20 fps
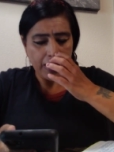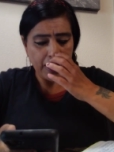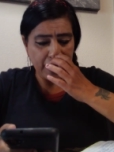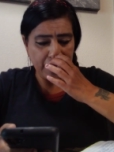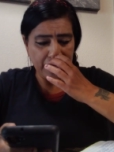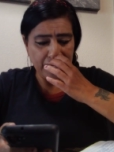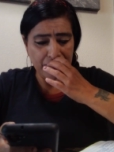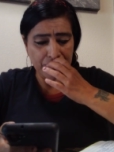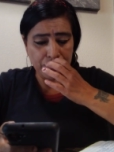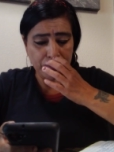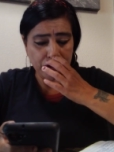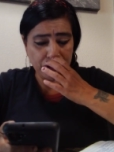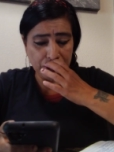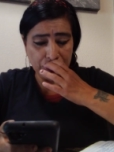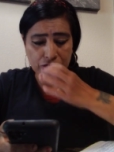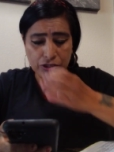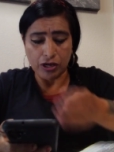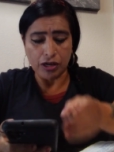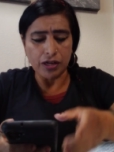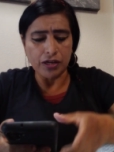I am
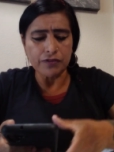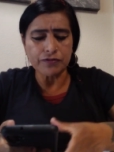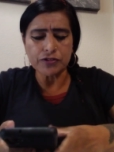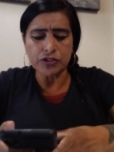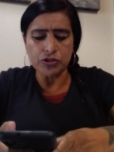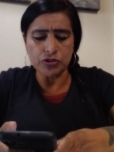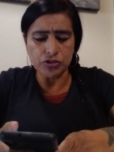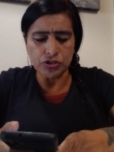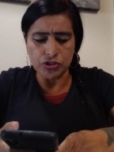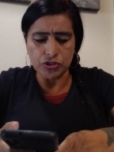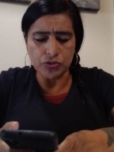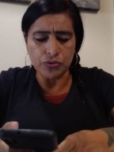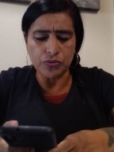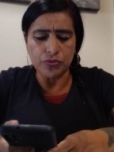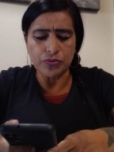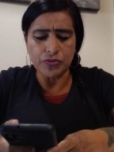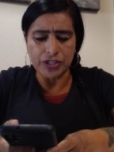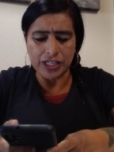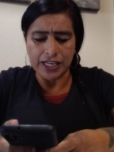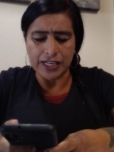resolved to
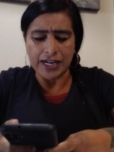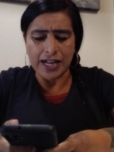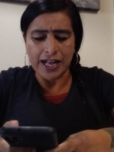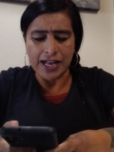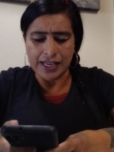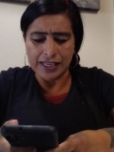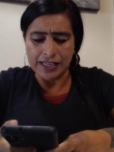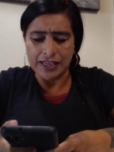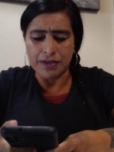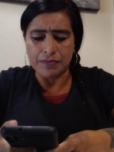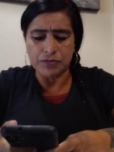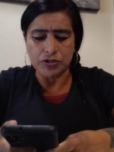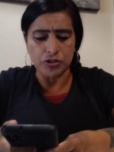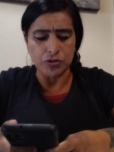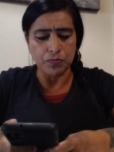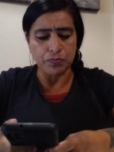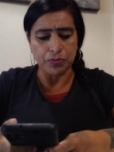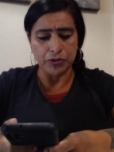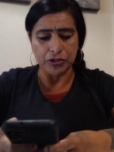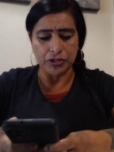do that I am
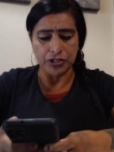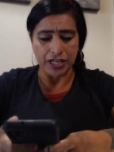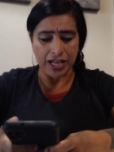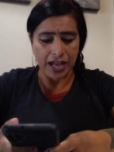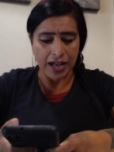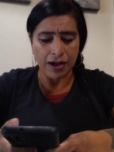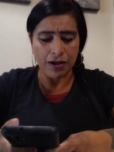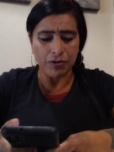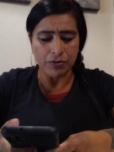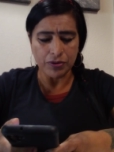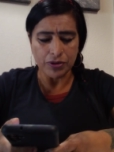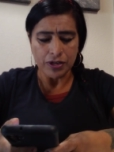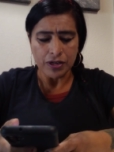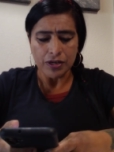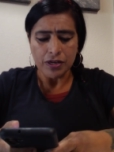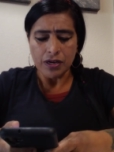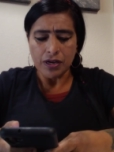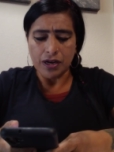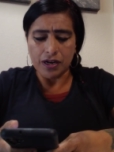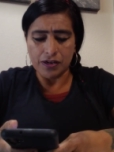to put out
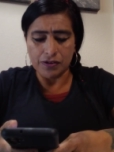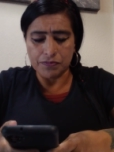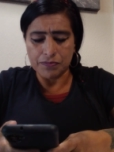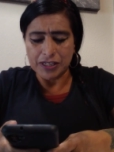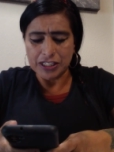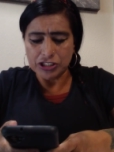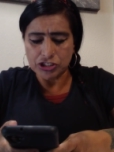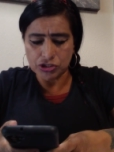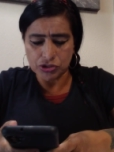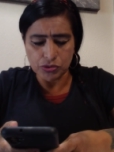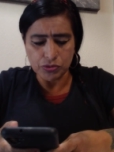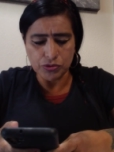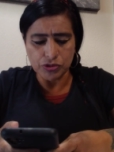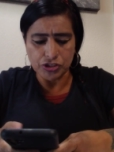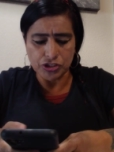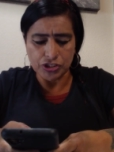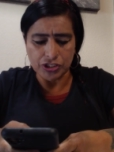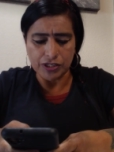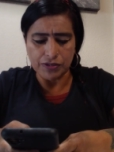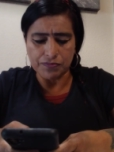of my
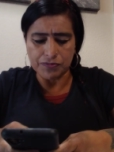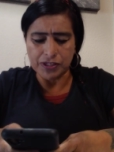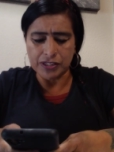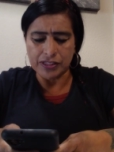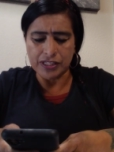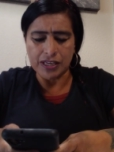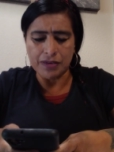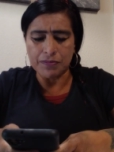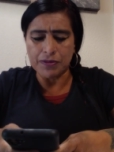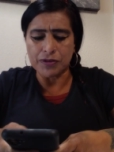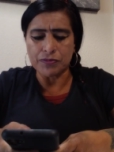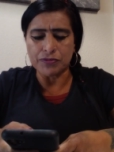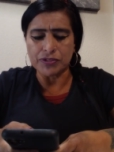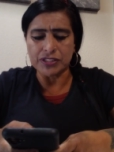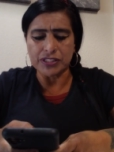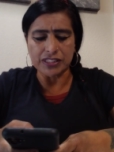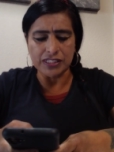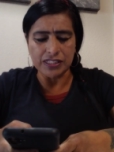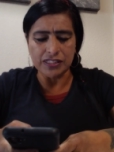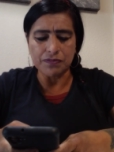stewardship, that they may
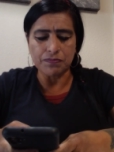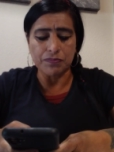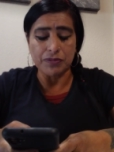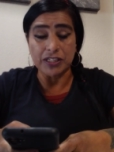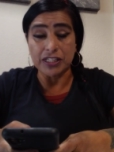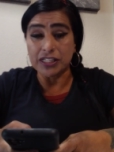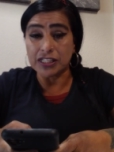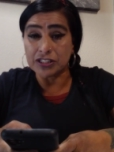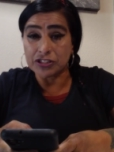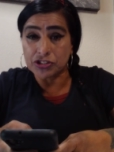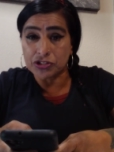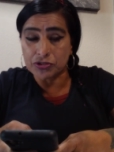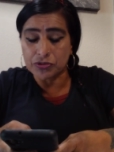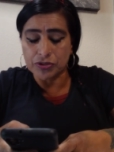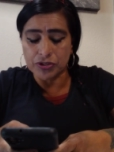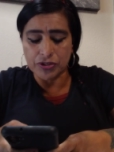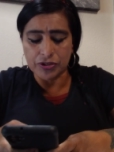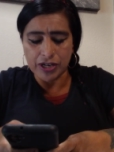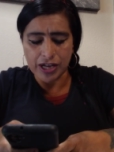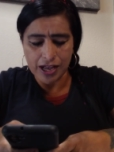receive me into
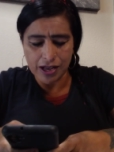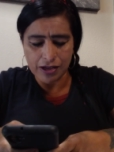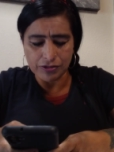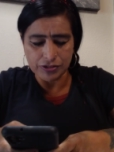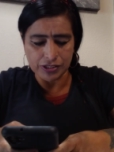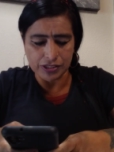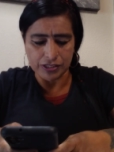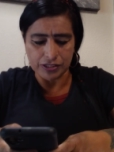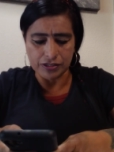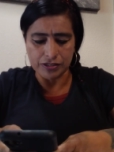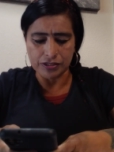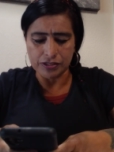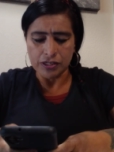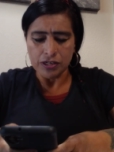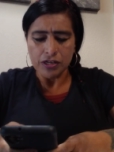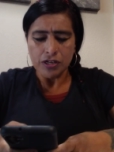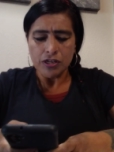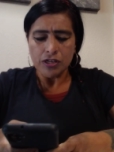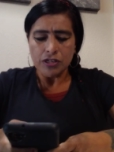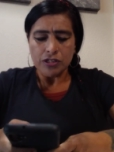their houses.
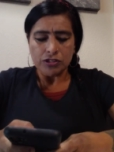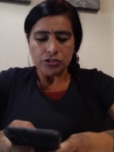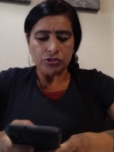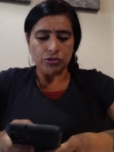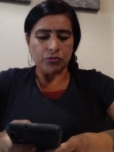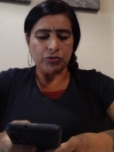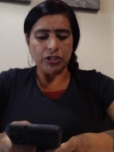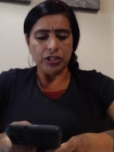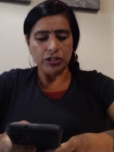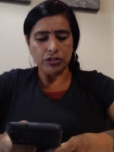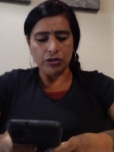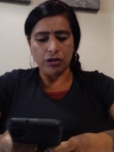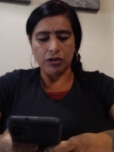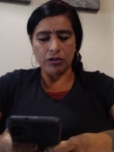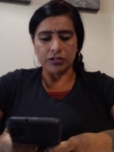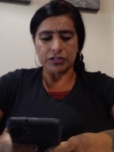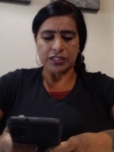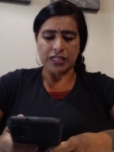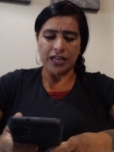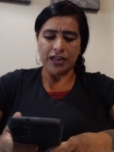So he
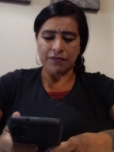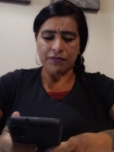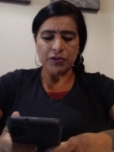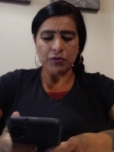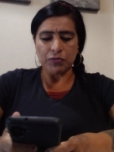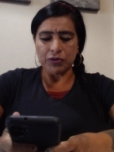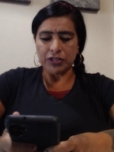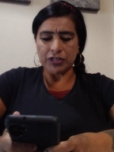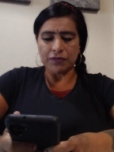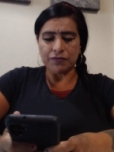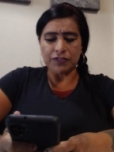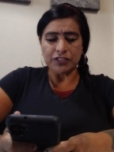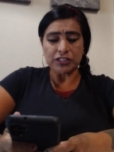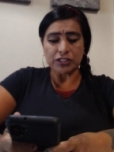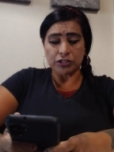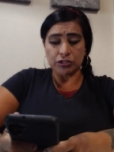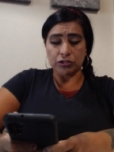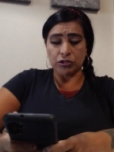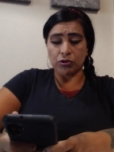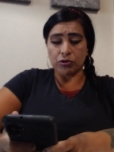called every one of
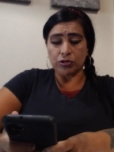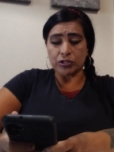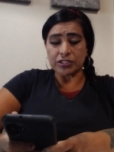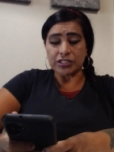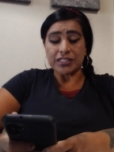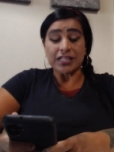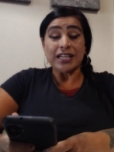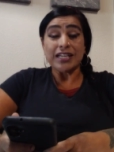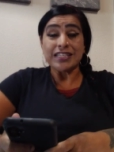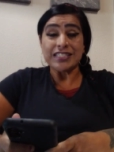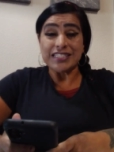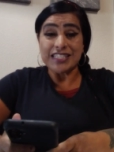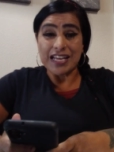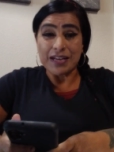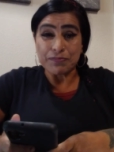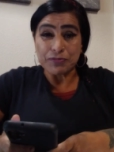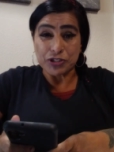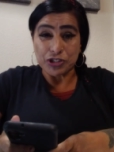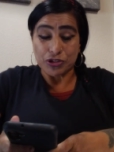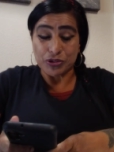his lords
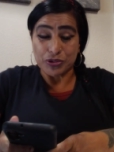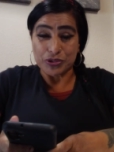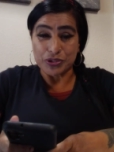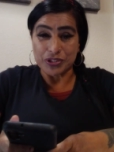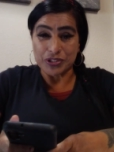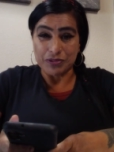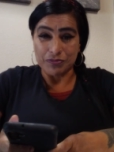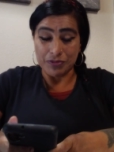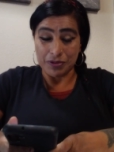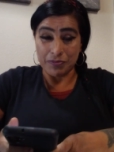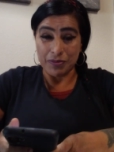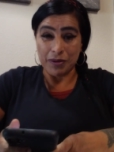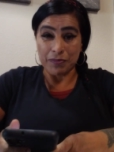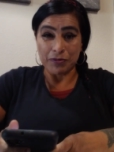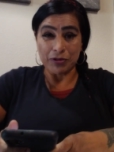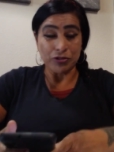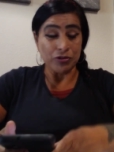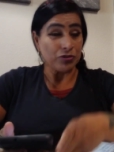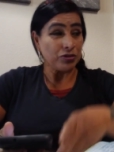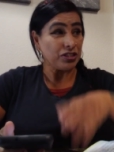debtors.
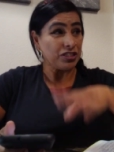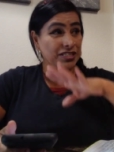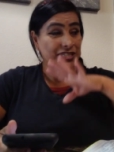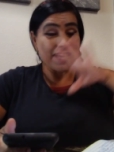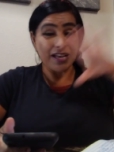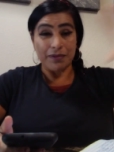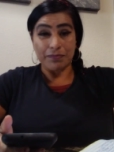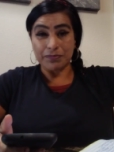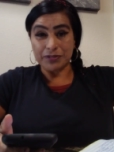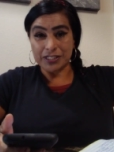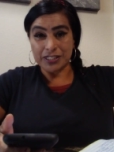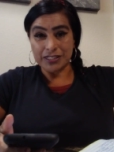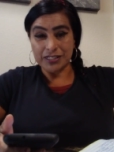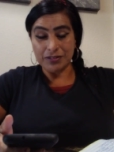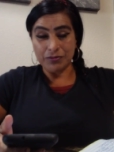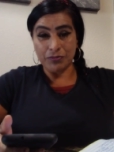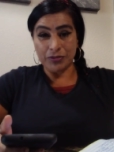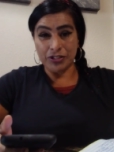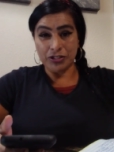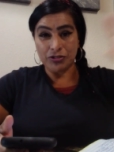Remember, you're in debt
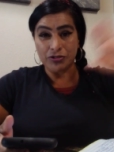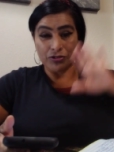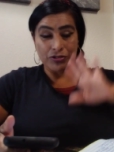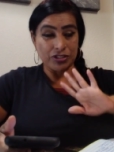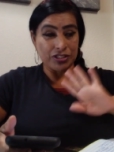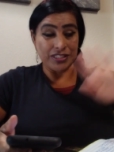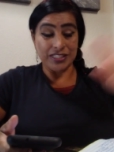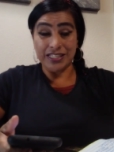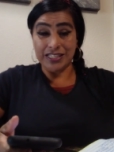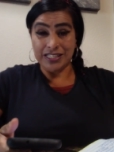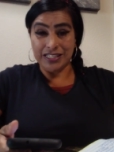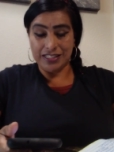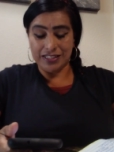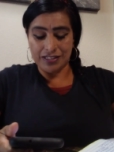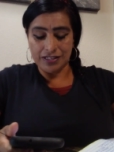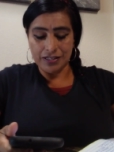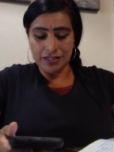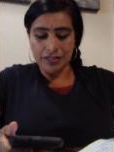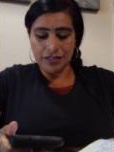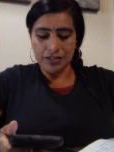when you're
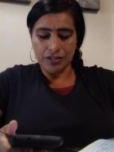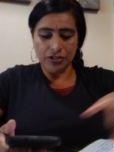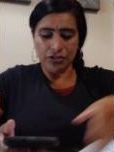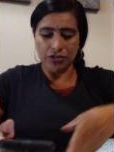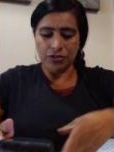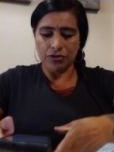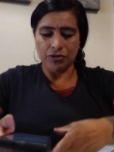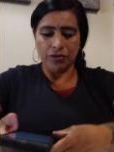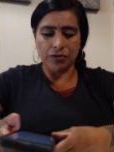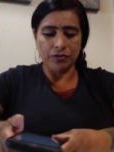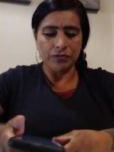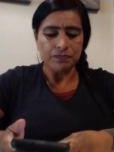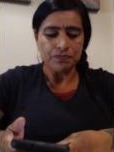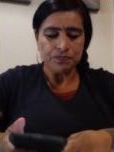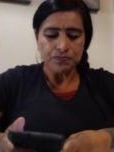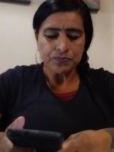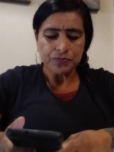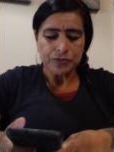sinning, you know.